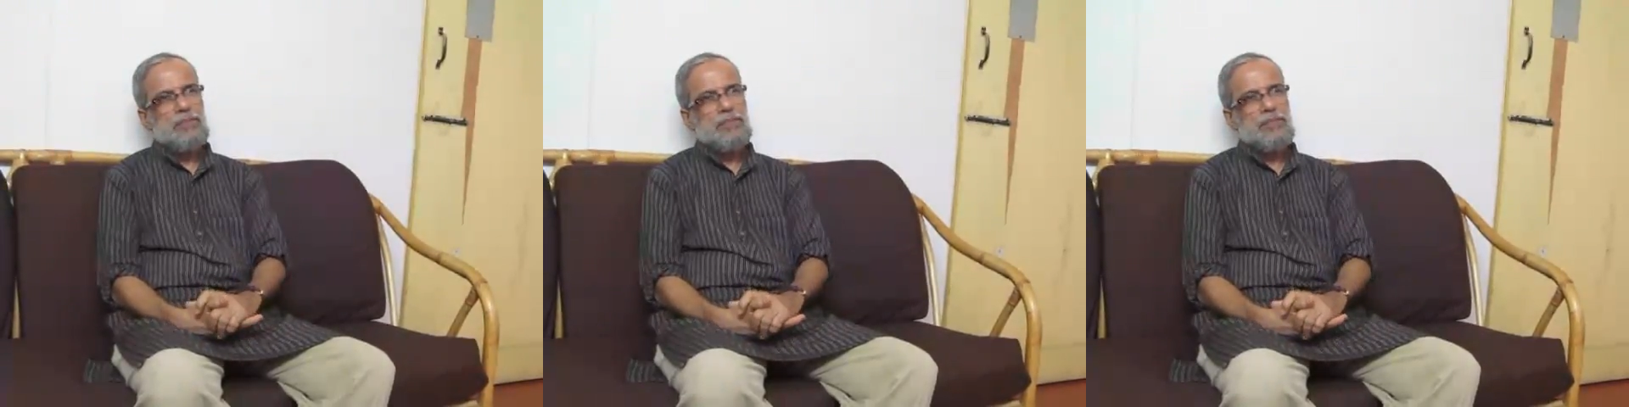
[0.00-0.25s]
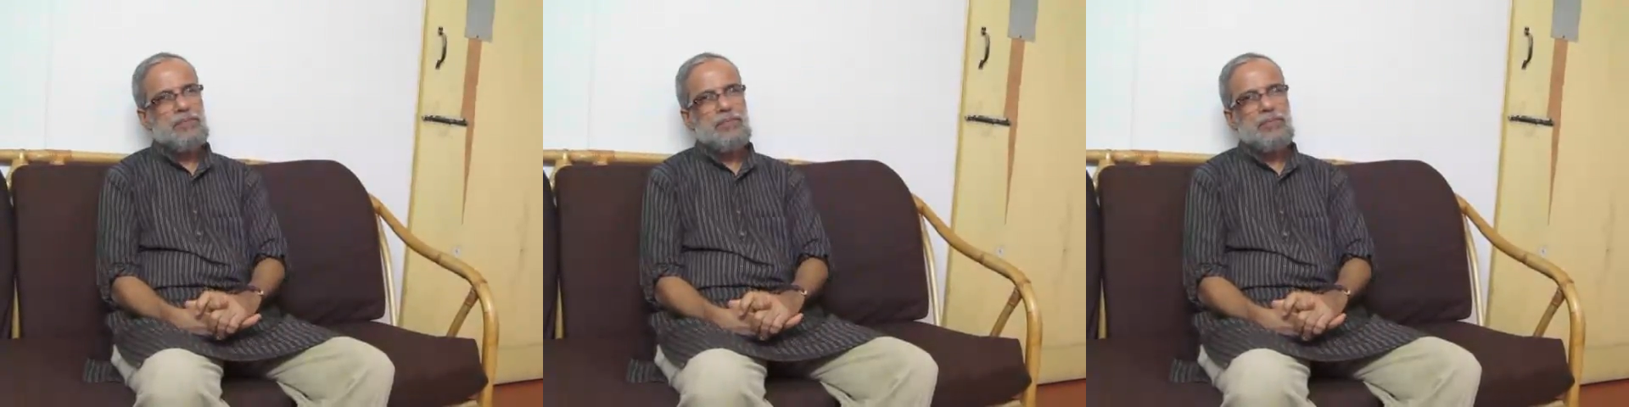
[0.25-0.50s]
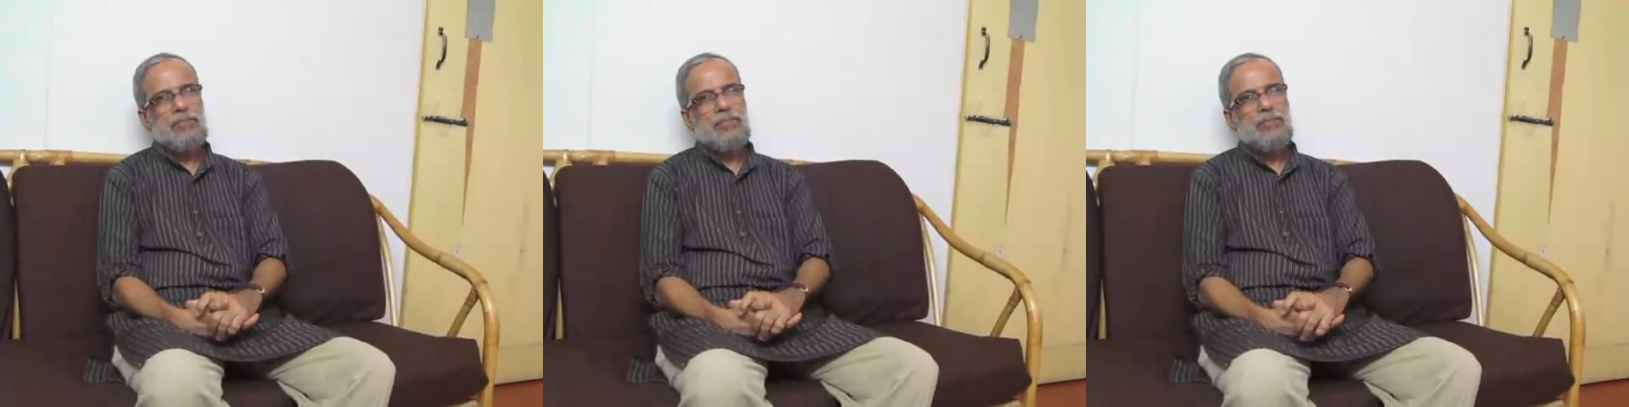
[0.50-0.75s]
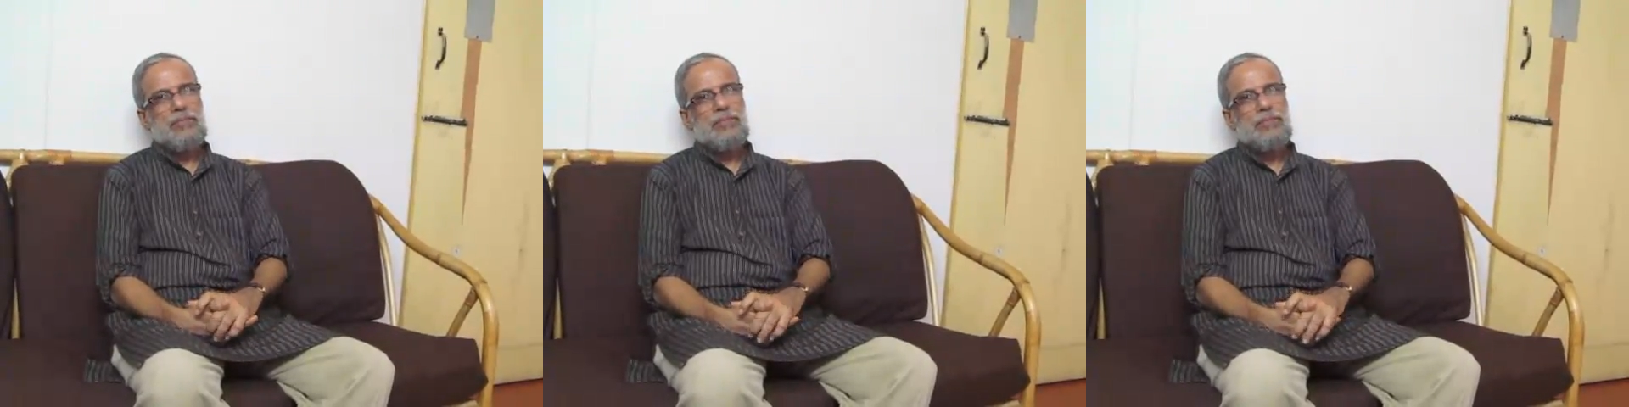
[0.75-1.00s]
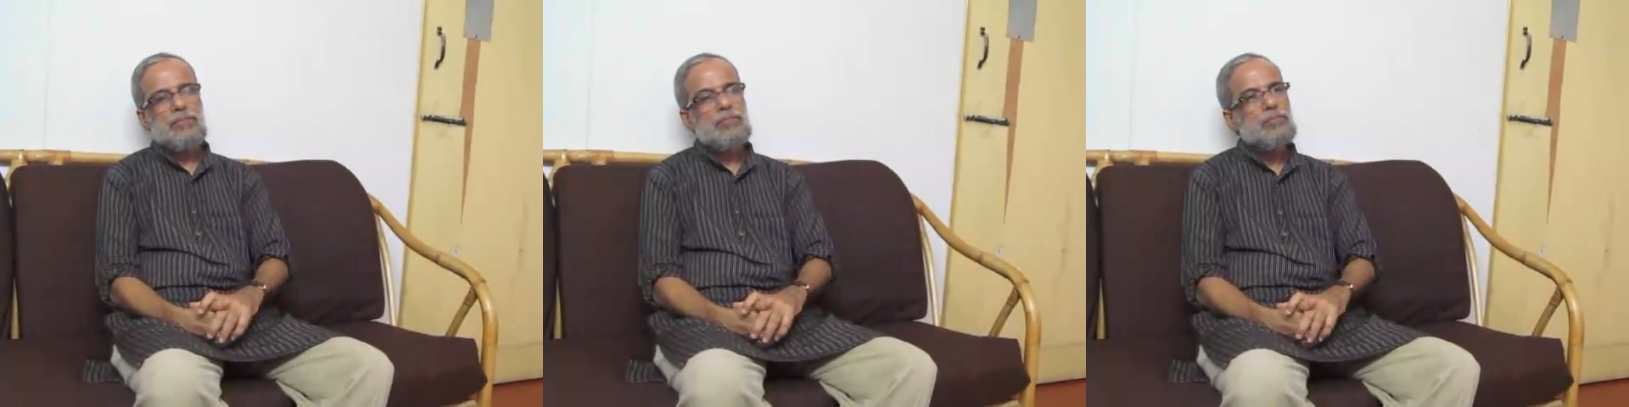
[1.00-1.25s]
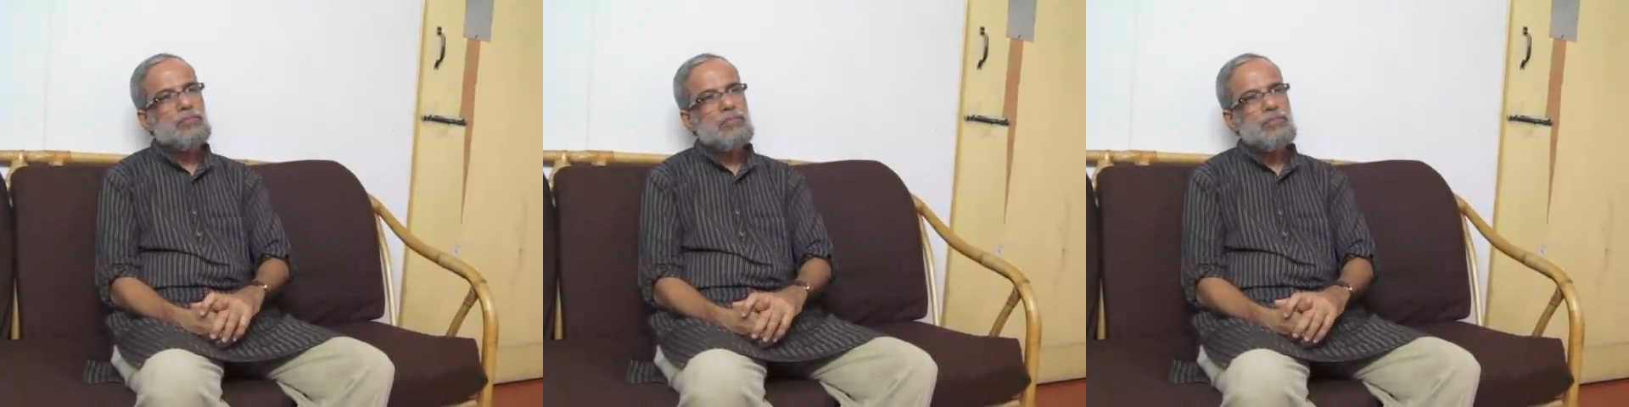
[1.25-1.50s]

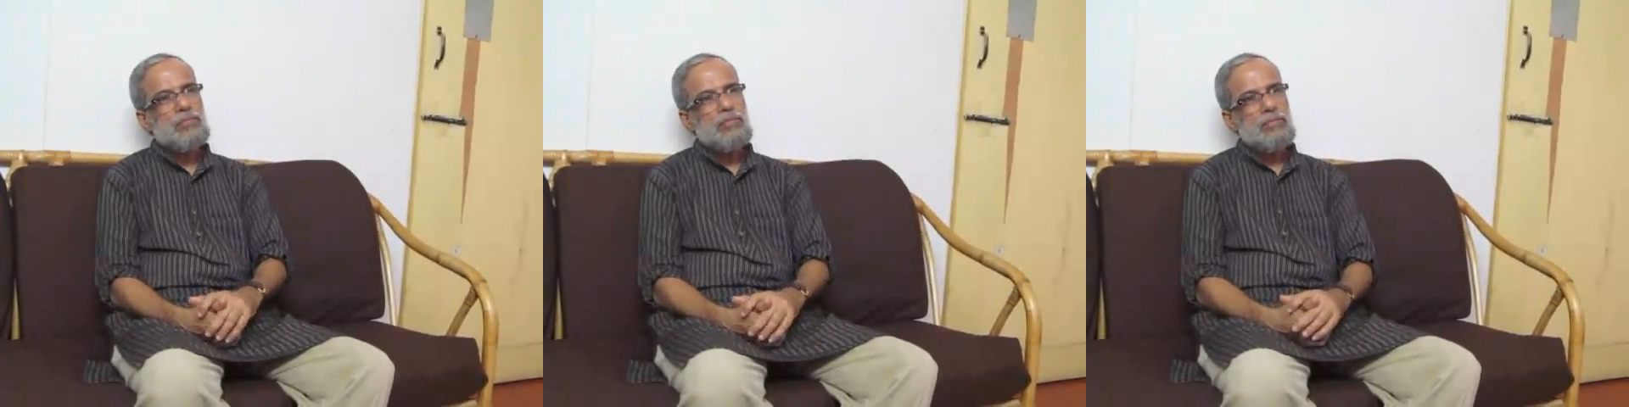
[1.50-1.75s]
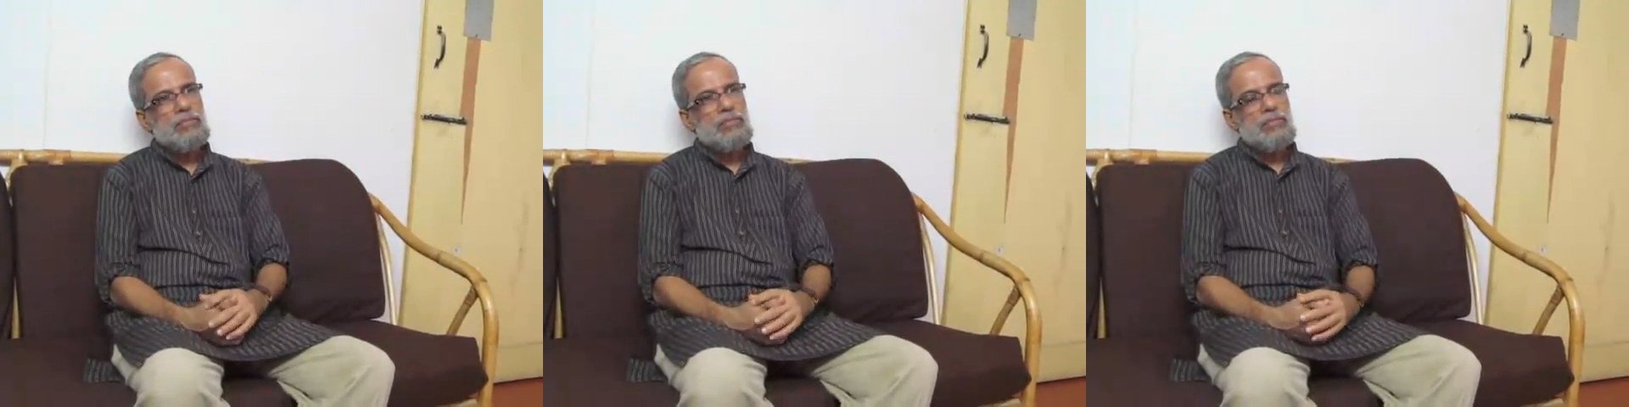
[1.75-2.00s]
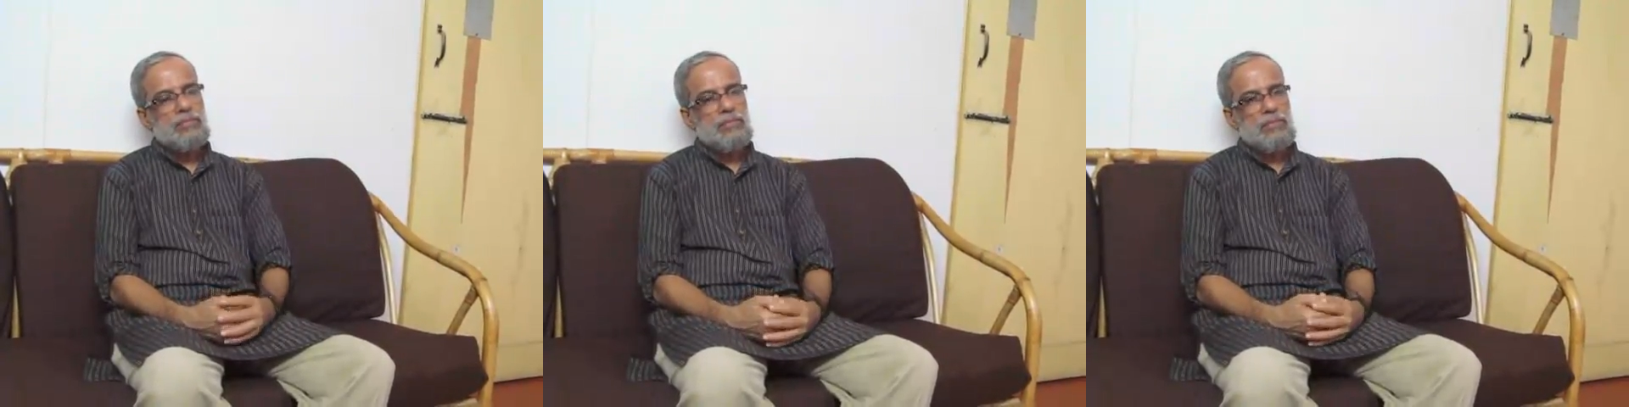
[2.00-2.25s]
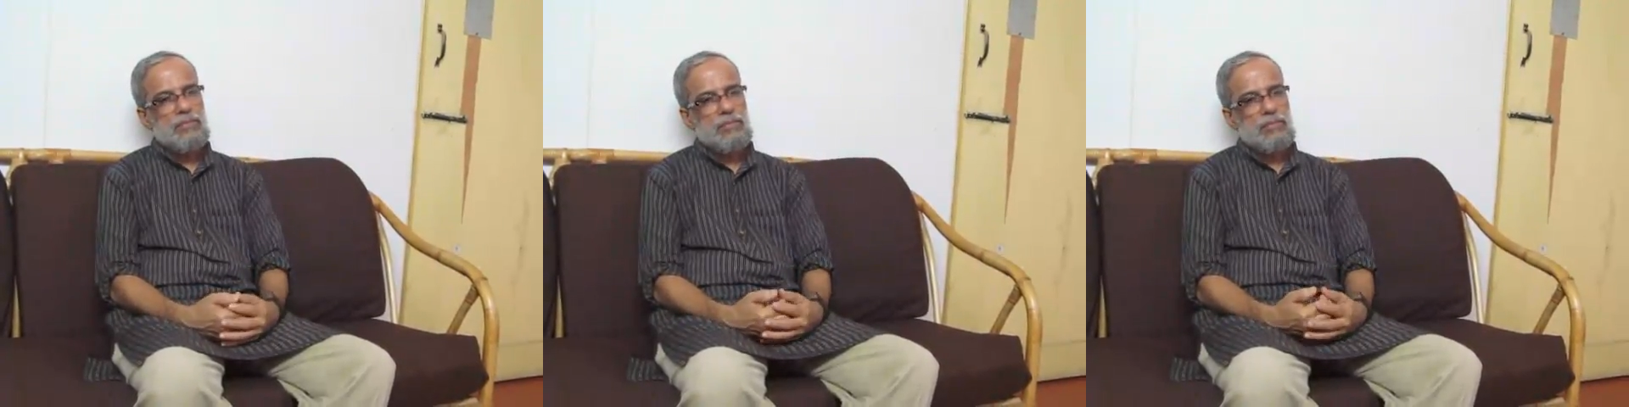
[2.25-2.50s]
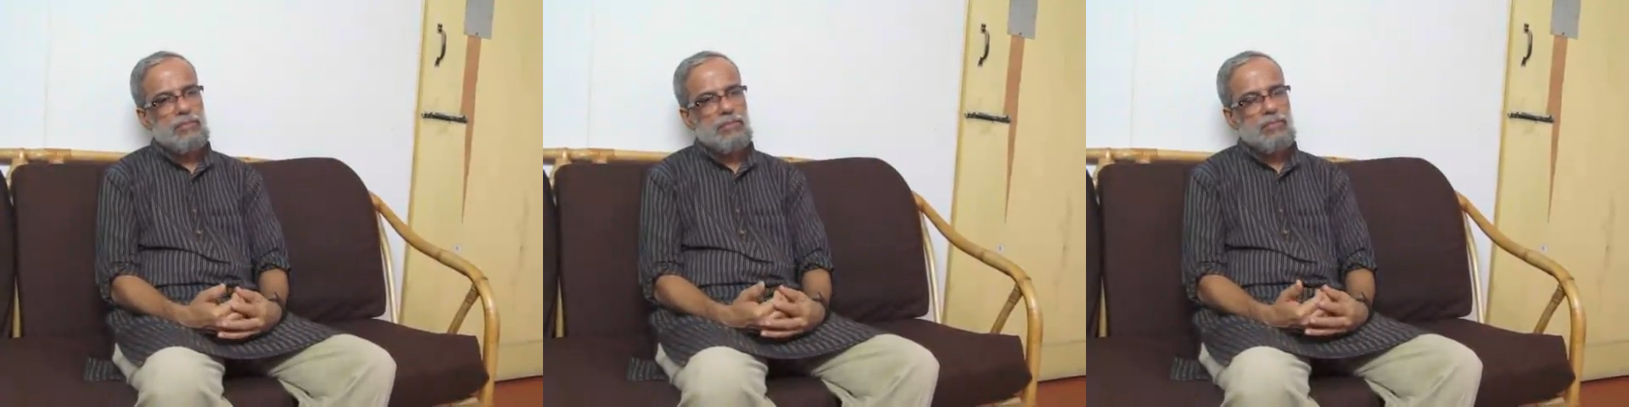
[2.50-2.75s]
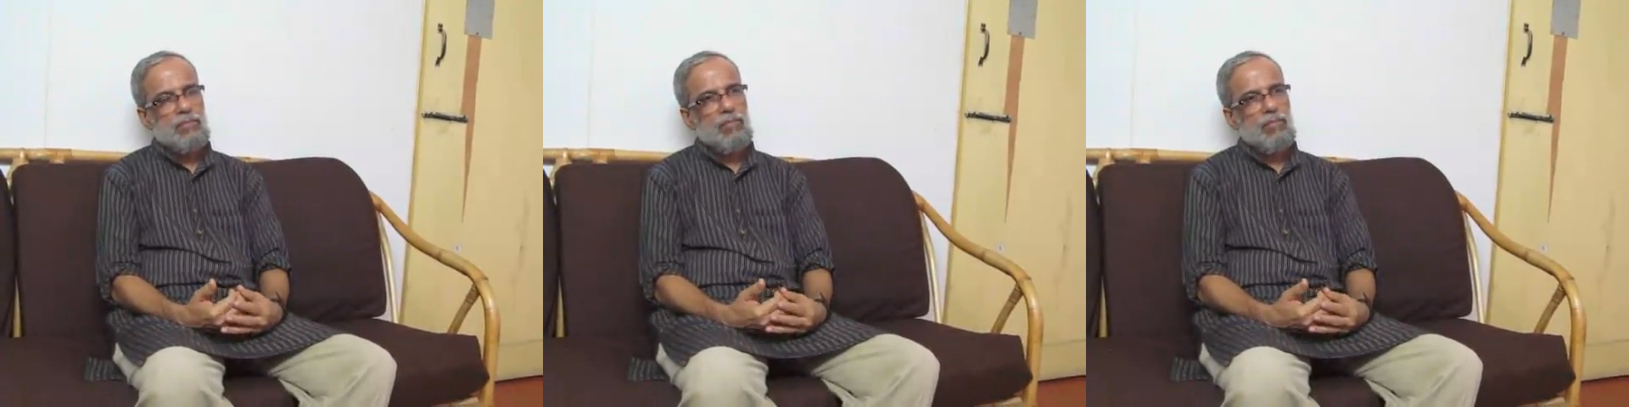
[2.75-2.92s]
[no speech]